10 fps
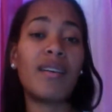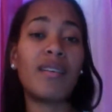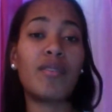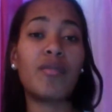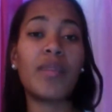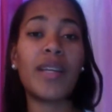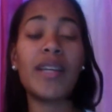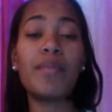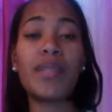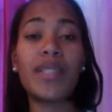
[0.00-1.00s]
And
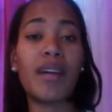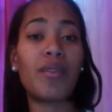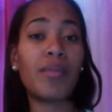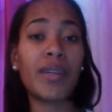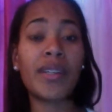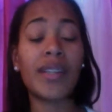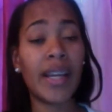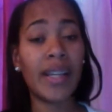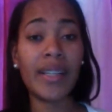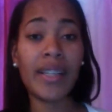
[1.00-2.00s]
he puts out a word
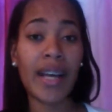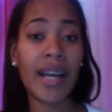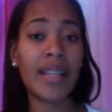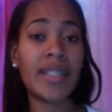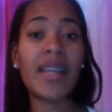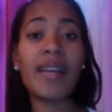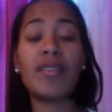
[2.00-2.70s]
like, look, guys,